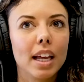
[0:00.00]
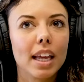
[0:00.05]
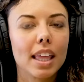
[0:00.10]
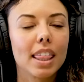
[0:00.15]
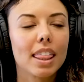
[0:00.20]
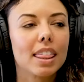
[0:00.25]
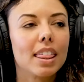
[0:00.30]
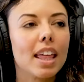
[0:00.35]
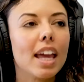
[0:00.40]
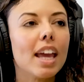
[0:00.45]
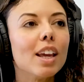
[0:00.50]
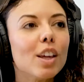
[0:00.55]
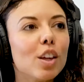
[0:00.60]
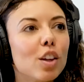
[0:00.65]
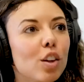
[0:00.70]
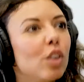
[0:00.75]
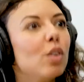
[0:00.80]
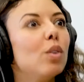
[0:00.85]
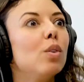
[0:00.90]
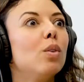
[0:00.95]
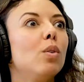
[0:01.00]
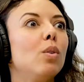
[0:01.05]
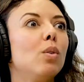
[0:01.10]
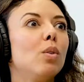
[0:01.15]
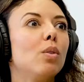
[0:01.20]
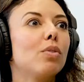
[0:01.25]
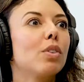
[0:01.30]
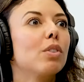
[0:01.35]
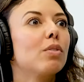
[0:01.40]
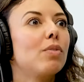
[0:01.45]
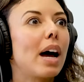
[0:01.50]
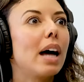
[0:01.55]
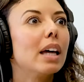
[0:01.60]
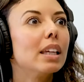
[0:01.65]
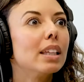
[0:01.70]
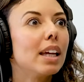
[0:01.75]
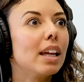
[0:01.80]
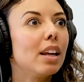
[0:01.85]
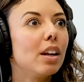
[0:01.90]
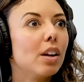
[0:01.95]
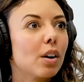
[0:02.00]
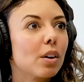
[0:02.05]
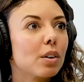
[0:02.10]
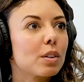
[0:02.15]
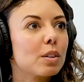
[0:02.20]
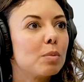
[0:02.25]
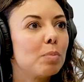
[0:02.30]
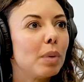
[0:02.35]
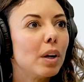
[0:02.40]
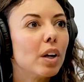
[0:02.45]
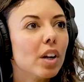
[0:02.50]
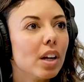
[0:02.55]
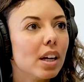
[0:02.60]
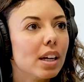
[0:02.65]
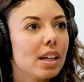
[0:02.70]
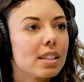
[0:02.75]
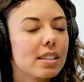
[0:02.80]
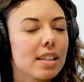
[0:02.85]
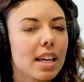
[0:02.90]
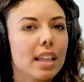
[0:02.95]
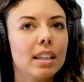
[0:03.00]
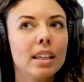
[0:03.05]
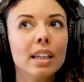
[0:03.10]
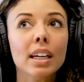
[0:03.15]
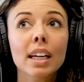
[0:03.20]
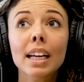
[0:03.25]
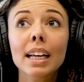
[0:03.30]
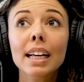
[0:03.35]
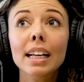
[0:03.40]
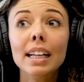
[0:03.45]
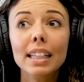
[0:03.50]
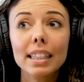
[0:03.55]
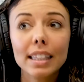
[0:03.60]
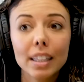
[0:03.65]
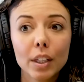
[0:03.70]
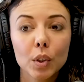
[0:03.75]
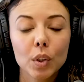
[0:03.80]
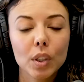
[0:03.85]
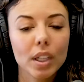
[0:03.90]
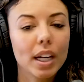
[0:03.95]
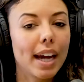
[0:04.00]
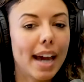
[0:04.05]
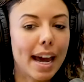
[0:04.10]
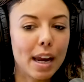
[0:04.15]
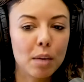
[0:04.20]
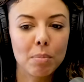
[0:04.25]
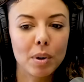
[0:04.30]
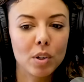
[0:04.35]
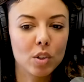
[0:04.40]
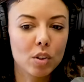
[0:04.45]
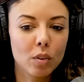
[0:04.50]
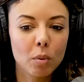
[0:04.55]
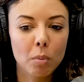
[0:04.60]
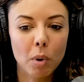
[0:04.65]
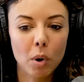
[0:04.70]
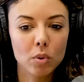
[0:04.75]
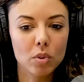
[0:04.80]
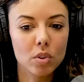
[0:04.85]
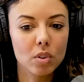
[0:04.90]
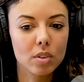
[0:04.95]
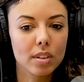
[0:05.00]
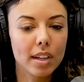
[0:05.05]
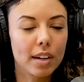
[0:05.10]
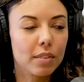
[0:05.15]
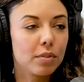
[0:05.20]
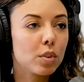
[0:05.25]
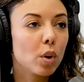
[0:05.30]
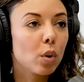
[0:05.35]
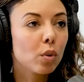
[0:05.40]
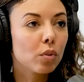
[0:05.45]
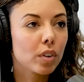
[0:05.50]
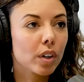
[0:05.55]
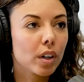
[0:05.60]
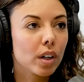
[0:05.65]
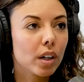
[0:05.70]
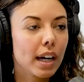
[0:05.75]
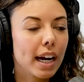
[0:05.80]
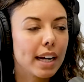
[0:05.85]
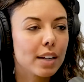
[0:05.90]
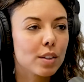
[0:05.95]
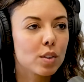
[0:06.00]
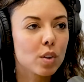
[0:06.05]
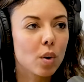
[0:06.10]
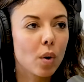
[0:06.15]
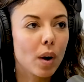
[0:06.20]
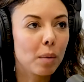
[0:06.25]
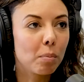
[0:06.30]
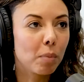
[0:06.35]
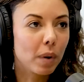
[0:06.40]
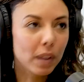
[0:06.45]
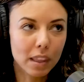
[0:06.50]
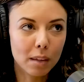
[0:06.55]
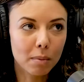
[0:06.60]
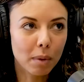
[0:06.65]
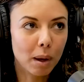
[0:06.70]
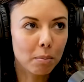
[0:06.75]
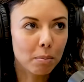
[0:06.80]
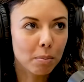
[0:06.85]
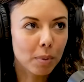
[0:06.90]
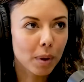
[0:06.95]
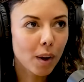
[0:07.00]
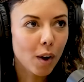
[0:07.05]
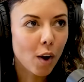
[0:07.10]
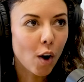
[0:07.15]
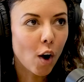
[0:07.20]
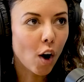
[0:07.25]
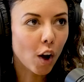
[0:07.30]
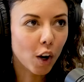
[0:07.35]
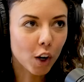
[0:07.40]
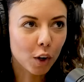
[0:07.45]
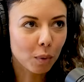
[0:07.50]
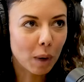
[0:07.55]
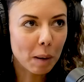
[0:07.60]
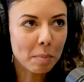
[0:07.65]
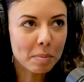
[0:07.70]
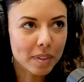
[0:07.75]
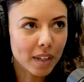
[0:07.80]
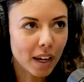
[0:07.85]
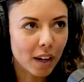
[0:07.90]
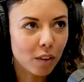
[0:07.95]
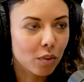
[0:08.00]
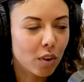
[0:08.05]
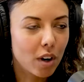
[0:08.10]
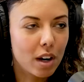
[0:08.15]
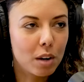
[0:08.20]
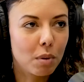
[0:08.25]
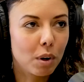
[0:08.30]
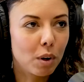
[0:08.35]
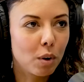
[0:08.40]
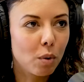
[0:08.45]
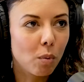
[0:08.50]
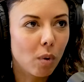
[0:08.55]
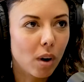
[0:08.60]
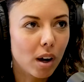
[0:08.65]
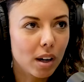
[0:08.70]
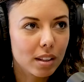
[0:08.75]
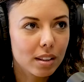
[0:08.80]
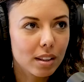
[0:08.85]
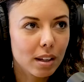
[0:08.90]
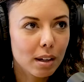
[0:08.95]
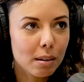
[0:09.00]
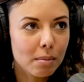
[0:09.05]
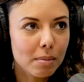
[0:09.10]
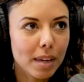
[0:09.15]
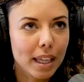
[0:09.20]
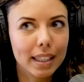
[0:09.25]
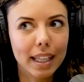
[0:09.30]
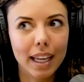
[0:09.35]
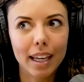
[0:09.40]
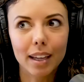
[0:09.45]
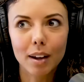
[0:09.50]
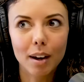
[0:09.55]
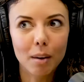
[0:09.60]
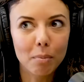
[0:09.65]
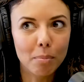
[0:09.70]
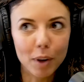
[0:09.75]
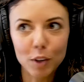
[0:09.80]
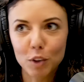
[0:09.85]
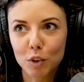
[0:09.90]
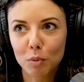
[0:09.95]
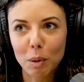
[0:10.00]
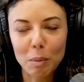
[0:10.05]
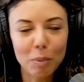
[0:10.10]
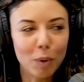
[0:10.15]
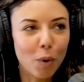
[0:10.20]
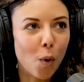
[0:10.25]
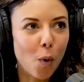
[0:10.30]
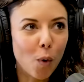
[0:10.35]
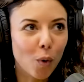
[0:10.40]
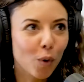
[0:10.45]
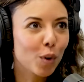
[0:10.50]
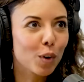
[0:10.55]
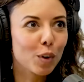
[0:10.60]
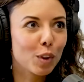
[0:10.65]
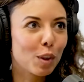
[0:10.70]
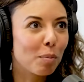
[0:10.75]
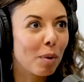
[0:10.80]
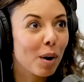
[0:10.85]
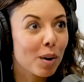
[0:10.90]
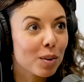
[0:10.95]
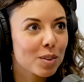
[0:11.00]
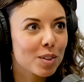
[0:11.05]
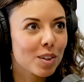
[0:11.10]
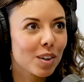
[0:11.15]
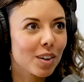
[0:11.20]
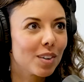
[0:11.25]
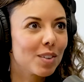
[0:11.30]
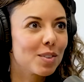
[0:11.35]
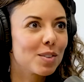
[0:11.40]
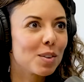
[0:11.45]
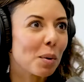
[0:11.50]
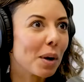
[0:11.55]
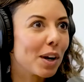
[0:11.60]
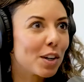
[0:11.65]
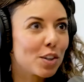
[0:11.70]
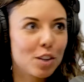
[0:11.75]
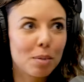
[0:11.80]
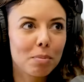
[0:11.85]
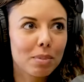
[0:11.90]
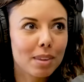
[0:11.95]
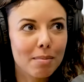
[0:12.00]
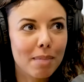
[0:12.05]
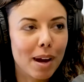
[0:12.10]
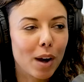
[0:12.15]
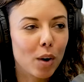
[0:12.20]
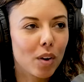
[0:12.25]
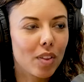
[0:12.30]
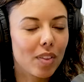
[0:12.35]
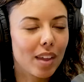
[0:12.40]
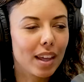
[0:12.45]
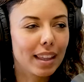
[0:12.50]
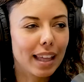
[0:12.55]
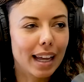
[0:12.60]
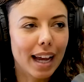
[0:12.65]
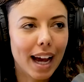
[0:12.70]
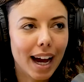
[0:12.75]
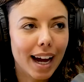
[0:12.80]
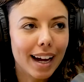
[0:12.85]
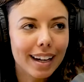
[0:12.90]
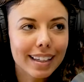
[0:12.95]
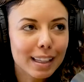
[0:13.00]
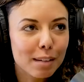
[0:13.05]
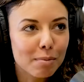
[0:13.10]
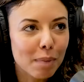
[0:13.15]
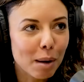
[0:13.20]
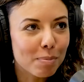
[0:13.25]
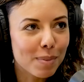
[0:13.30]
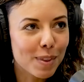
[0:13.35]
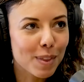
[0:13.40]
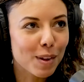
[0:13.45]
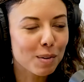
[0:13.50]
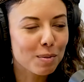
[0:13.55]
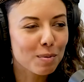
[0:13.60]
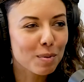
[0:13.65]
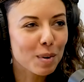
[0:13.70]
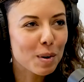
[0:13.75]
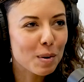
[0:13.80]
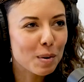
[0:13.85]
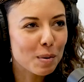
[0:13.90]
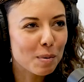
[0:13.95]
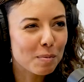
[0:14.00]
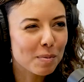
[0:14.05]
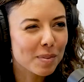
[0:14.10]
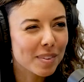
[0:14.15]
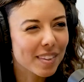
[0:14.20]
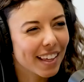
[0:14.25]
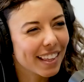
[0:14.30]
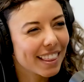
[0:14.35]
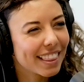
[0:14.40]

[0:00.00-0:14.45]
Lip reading: like, thank you for validating our experience. And literally I had a bunch of the posters left over. And so I put them up on our website for anyone who wanted them. And like a bunch of people ordered the posters. So I shipped them out and they like hung them up in their rooms. Like,